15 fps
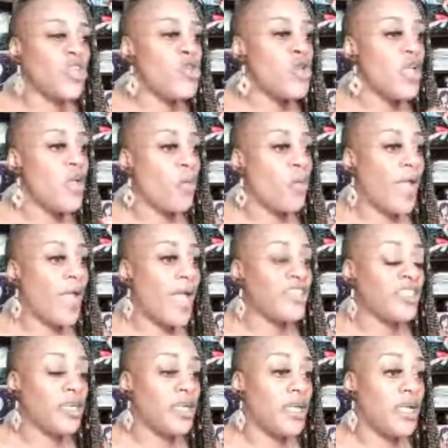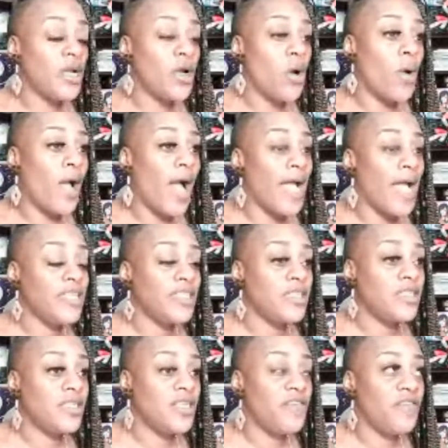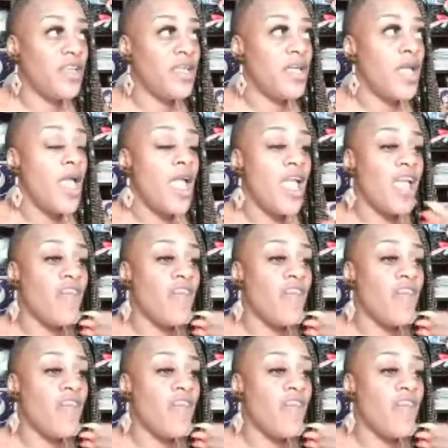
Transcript: And so you can catch it here on IGTV.